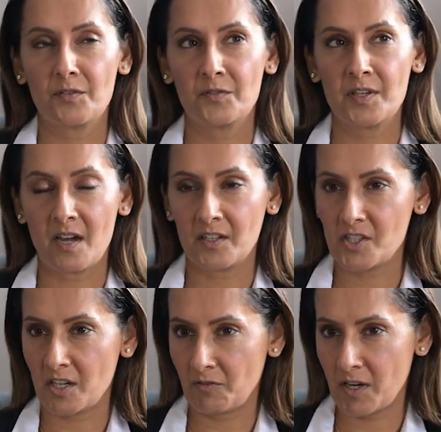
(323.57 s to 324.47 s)
the younger
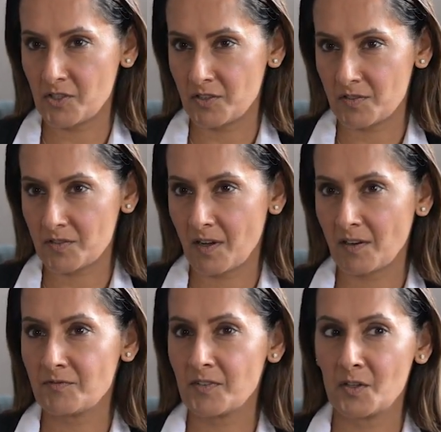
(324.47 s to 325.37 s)
generations, and
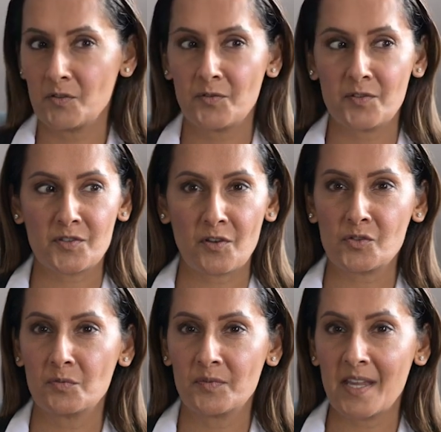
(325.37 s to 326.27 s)
I feel
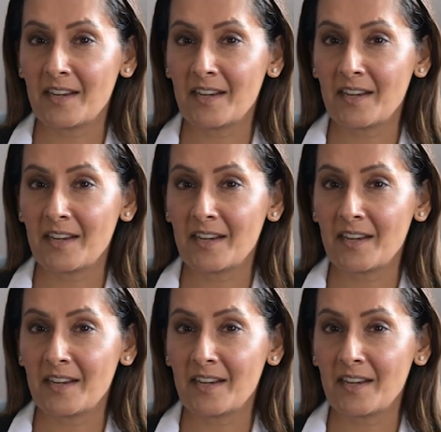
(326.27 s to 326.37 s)
the